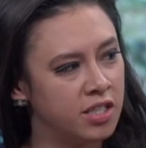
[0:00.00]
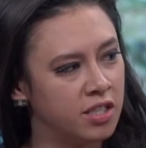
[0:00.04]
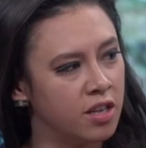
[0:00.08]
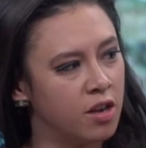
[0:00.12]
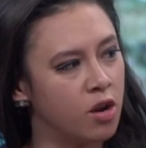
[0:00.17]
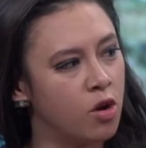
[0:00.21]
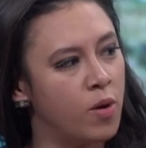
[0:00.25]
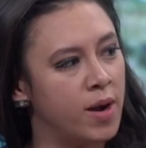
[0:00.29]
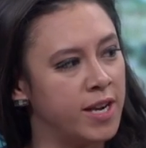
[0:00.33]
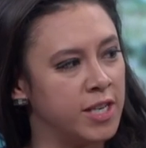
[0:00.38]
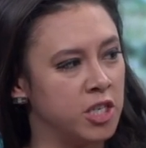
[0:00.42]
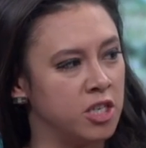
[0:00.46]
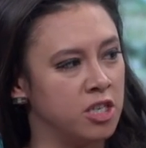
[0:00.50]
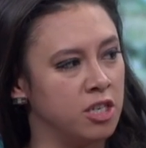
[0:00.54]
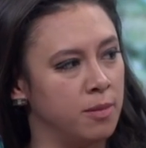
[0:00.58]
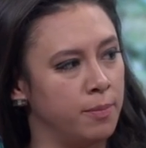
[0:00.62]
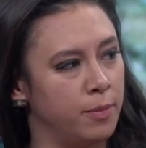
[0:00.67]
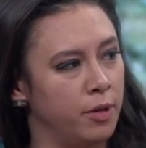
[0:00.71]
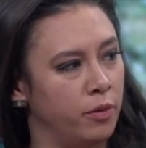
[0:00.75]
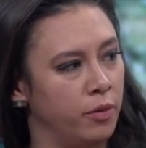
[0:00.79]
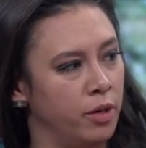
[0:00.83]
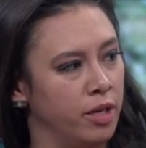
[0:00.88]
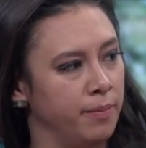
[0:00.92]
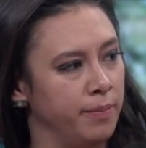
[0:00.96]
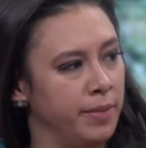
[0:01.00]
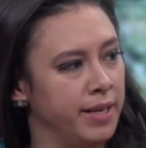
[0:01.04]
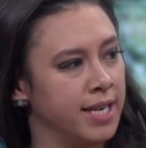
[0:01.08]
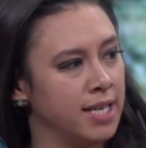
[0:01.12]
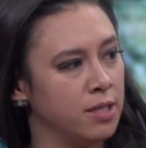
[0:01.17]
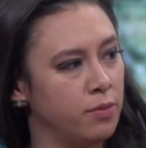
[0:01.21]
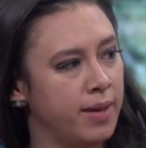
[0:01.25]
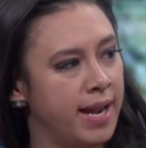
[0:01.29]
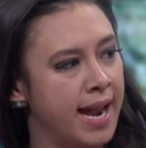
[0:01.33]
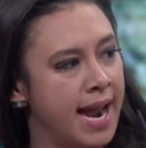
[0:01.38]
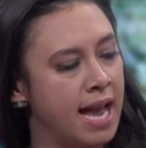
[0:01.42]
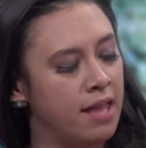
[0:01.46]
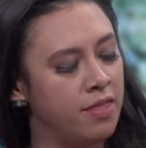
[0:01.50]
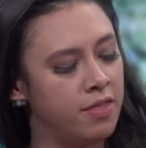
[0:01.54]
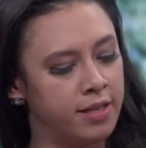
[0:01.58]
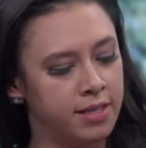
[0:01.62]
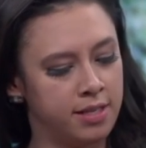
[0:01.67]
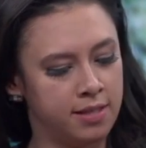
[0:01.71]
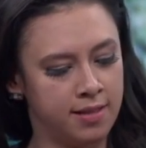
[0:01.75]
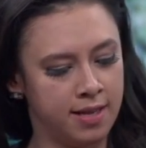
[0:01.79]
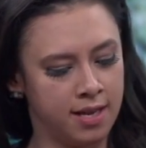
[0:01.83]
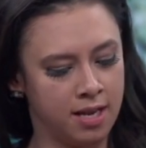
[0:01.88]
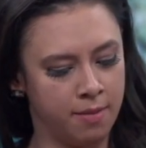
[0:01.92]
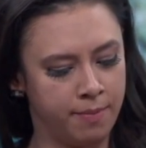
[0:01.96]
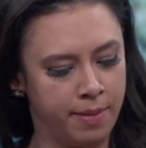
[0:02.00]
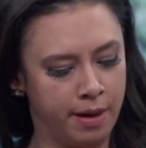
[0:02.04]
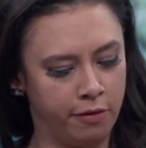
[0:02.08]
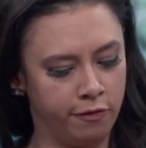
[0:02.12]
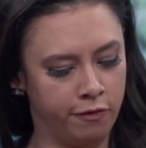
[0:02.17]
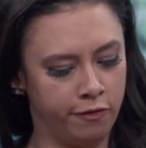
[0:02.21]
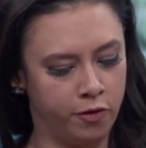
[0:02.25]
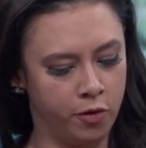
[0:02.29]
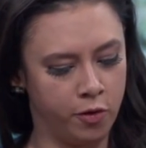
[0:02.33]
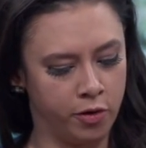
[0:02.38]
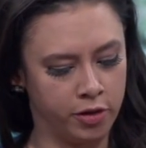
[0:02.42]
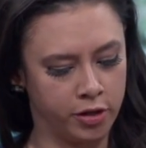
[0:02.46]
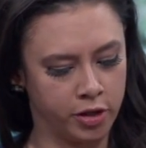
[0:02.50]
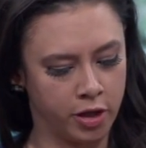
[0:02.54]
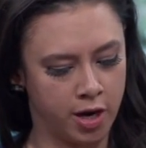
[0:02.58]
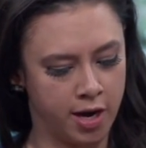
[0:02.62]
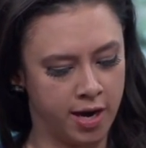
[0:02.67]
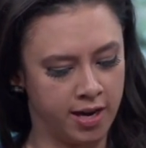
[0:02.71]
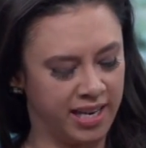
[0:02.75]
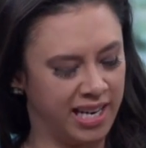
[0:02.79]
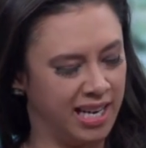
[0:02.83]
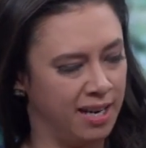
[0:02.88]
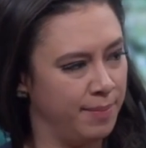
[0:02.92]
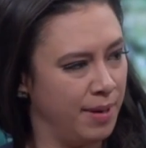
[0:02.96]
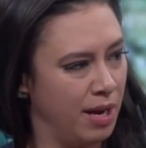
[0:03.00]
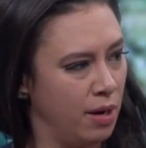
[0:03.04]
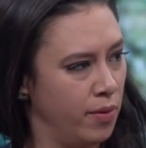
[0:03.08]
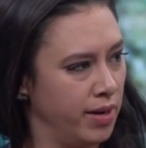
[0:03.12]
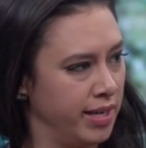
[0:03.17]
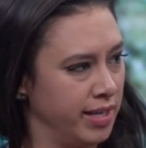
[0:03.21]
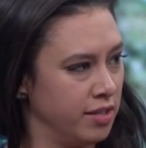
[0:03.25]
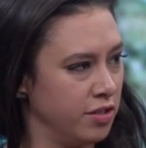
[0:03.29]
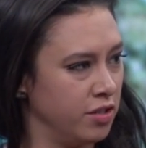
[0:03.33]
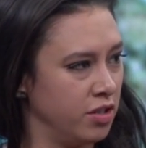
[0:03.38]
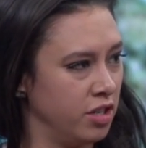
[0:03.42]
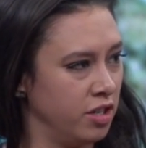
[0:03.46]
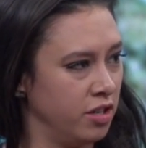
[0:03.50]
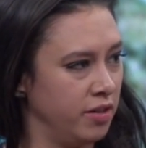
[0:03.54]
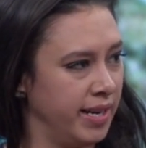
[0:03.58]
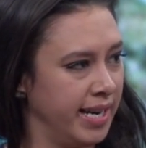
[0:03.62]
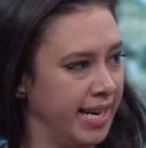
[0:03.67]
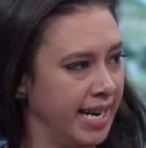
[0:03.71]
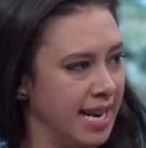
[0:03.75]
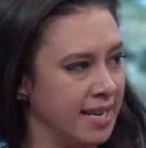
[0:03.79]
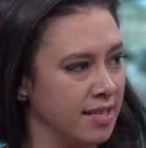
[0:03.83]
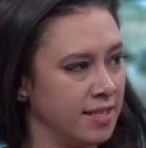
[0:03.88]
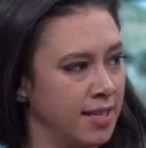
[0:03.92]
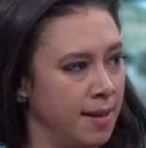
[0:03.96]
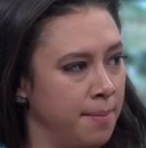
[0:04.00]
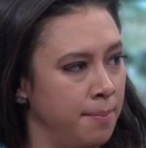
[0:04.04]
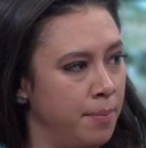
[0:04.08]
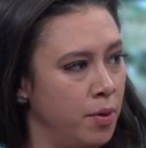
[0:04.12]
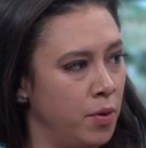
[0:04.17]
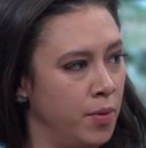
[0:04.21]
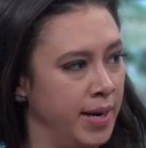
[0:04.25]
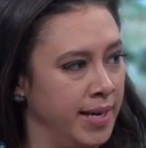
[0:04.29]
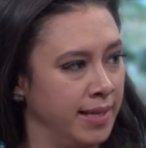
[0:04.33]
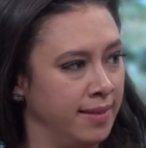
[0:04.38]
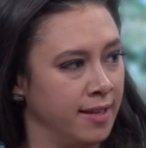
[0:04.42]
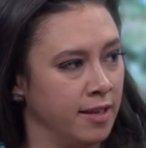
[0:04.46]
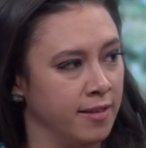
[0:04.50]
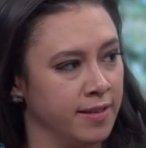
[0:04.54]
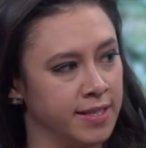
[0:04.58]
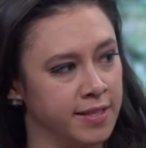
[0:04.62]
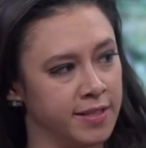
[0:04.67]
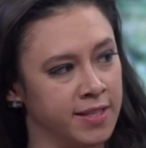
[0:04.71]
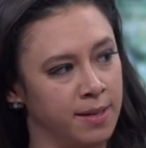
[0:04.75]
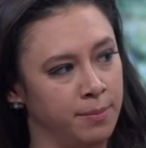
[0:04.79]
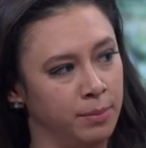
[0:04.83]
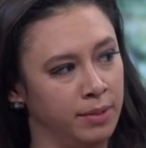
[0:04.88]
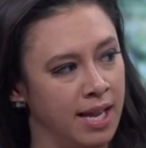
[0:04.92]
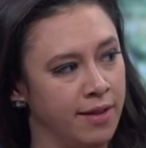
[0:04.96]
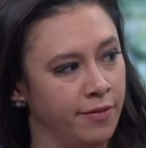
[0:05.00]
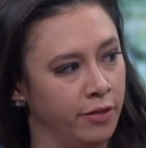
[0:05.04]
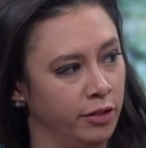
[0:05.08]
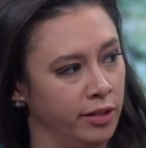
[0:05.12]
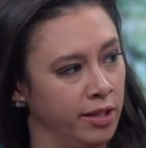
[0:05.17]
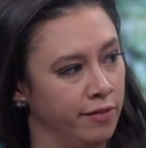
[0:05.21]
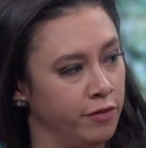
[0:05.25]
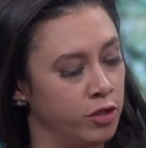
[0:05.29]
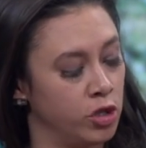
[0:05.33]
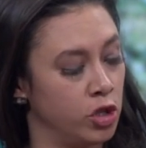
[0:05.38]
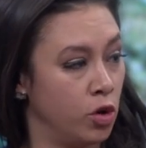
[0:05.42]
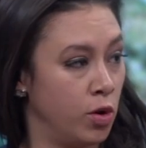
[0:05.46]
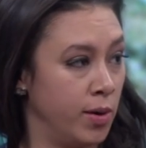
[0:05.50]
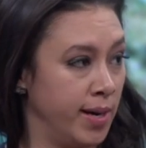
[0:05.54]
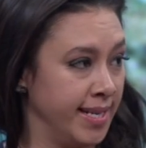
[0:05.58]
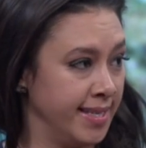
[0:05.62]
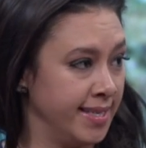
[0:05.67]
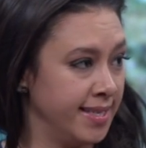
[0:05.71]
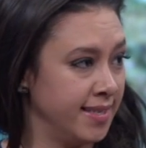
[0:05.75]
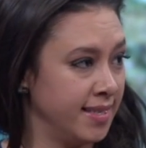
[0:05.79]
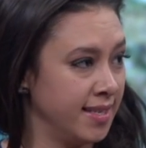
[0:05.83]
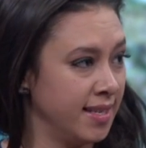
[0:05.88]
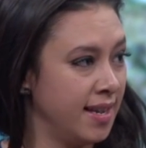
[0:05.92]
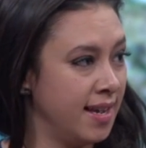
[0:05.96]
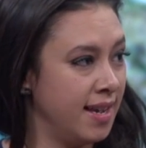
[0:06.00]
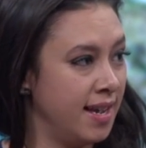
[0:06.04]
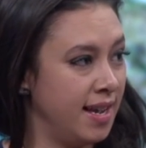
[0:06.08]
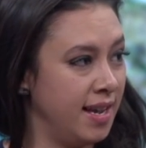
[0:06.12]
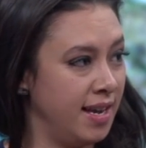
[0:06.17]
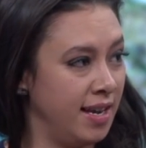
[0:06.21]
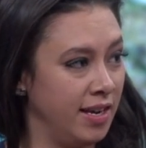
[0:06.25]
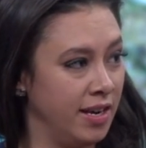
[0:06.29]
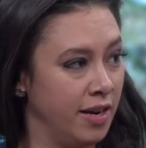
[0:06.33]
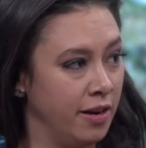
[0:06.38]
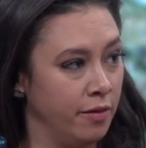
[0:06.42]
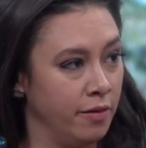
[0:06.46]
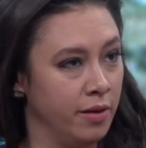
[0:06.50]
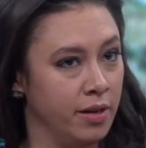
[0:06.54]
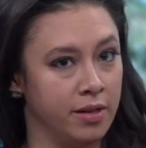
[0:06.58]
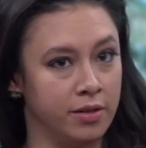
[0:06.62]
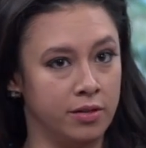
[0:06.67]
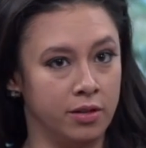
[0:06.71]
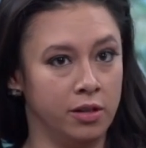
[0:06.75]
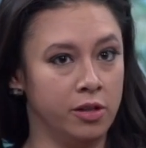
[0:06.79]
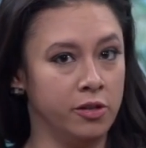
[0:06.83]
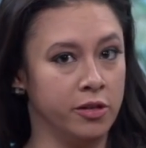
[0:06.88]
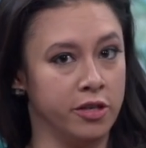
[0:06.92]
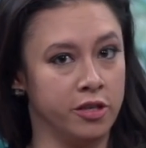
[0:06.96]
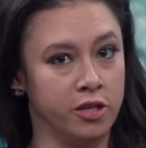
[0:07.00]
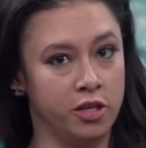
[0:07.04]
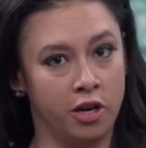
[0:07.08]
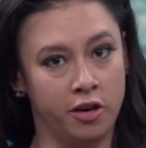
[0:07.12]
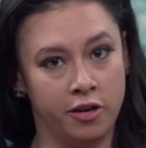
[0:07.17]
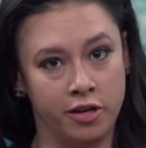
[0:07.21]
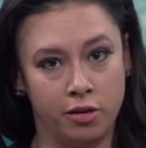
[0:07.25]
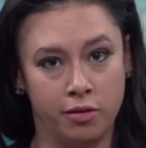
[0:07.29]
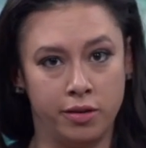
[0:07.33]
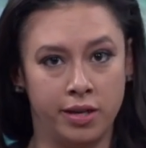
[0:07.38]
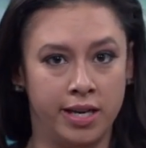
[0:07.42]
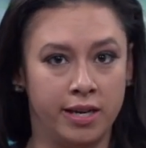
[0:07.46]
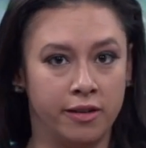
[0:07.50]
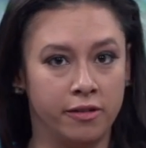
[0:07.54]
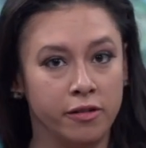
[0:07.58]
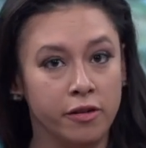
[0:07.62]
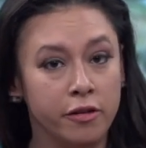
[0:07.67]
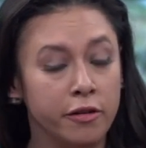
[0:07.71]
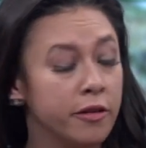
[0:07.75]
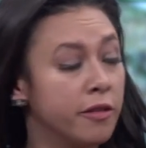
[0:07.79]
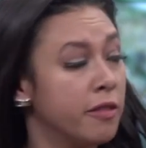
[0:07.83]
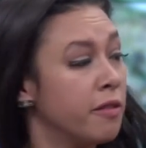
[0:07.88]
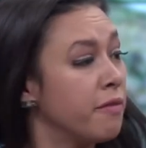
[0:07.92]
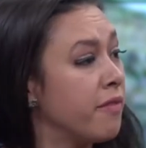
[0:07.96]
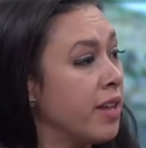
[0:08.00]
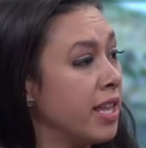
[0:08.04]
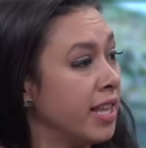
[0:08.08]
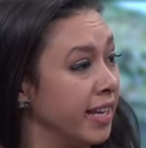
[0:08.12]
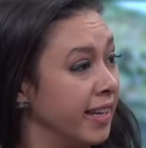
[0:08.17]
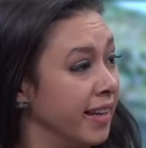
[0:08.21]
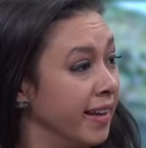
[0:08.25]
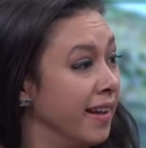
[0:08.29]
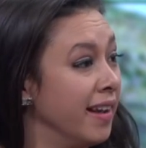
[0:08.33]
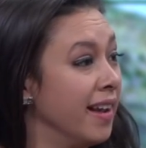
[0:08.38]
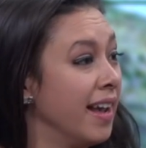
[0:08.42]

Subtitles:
the questionable one, because we had this thing about Ford talking about what he's doing, and at some point there is some level of choice. You know, Dolores, are you the hero or the villain?